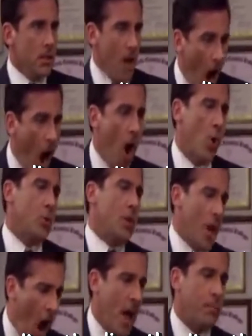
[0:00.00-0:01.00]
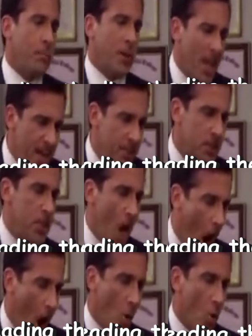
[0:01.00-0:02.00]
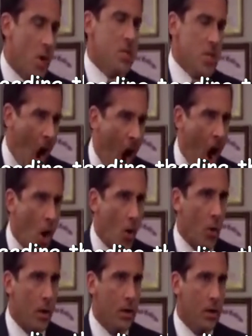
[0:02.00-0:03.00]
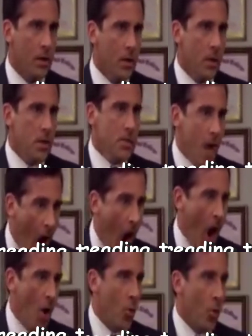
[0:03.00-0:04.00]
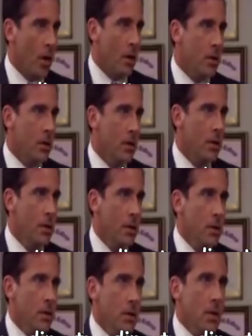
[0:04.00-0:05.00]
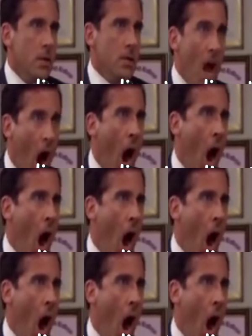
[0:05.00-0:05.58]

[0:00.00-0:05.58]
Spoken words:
No! God, please, no! No! No! No!